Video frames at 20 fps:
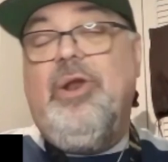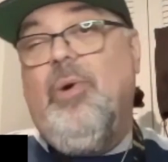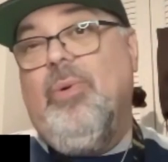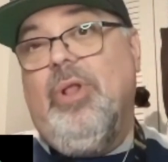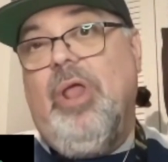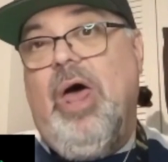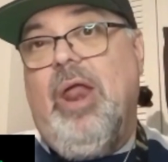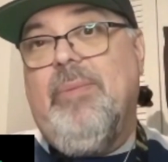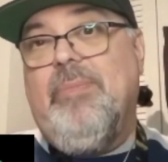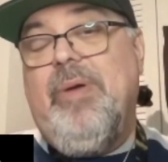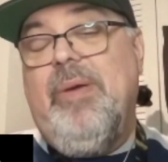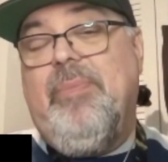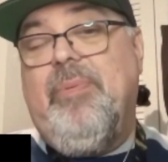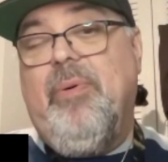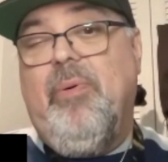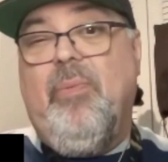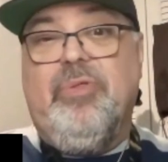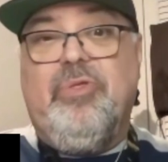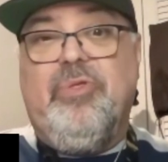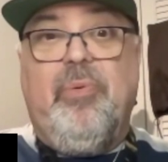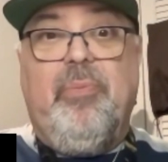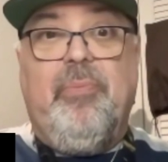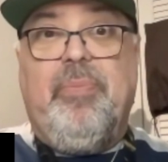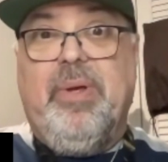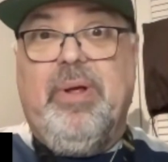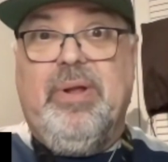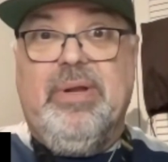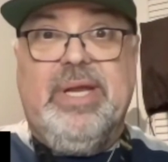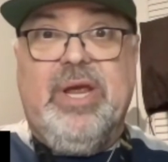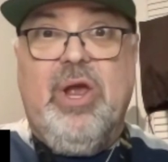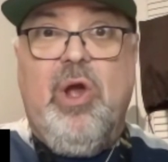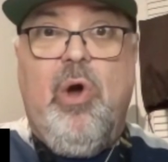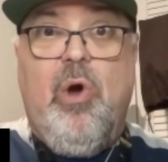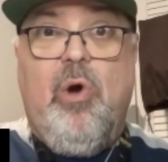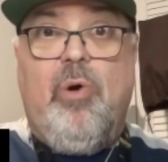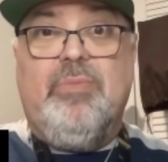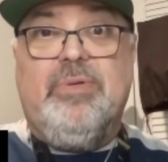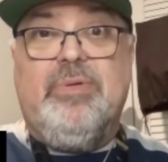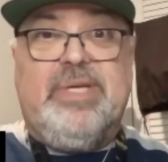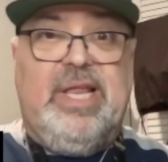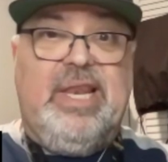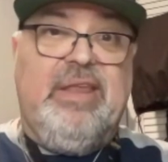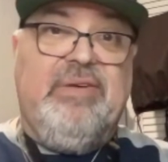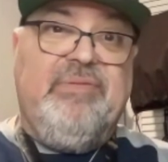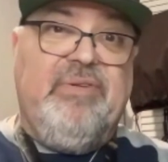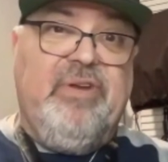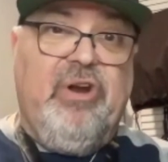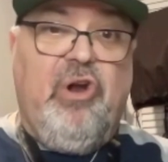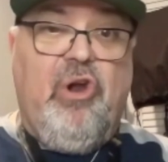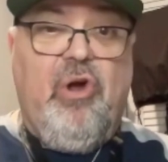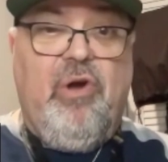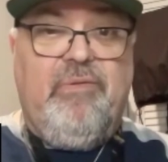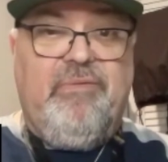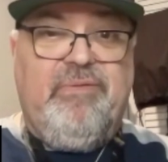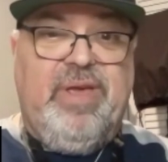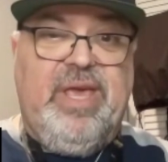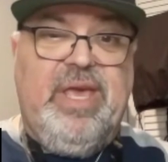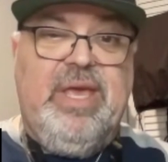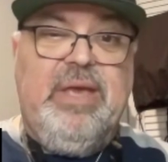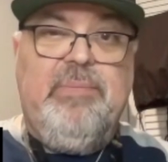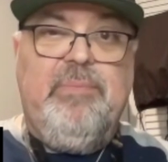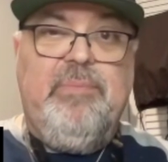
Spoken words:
lot of people when they're building homes, they live in an RV.